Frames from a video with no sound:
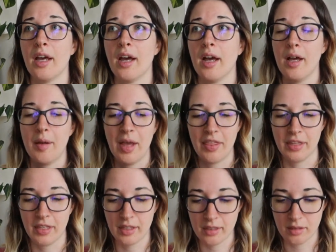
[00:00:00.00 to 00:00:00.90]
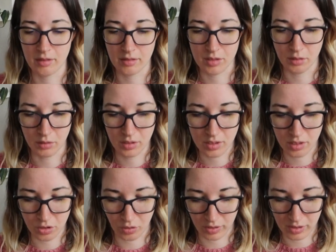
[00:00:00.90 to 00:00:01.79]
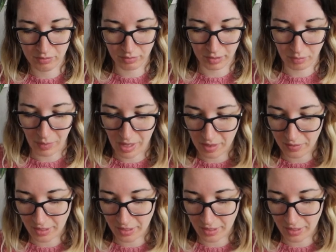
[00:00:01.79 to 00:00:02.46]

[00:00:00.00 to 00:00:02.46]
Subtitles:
I think it suits shorts really well.